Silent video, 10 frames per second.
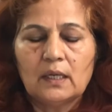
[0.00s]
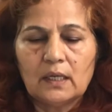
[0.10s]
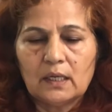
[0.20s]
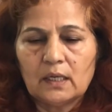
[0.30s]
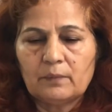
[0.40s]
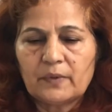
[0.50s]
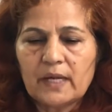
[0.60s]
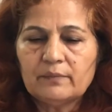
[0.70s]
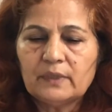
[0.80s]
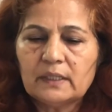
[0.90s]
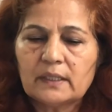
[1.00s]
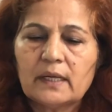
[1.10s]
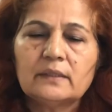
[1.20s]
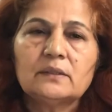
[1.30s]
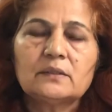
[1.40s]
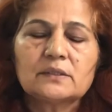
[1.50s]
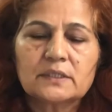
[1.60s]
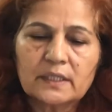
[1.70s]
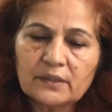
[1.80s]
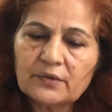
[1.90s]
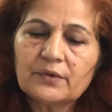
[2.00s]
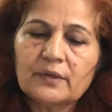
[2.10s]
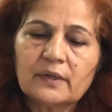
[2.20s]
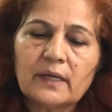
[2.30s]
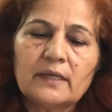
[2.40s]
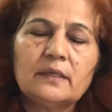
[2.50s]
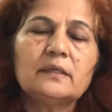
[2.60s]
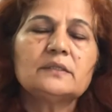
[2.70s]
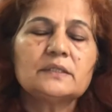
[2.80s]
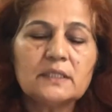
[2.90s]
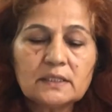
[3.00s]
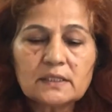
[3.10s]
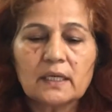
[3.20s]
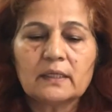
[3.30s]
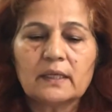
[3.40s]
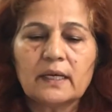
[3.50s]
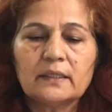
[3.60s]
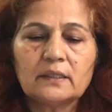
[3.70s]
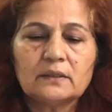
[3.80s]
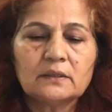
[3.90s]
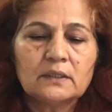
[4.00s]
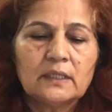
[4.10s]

primary credit, secondary credit, seasonal credit,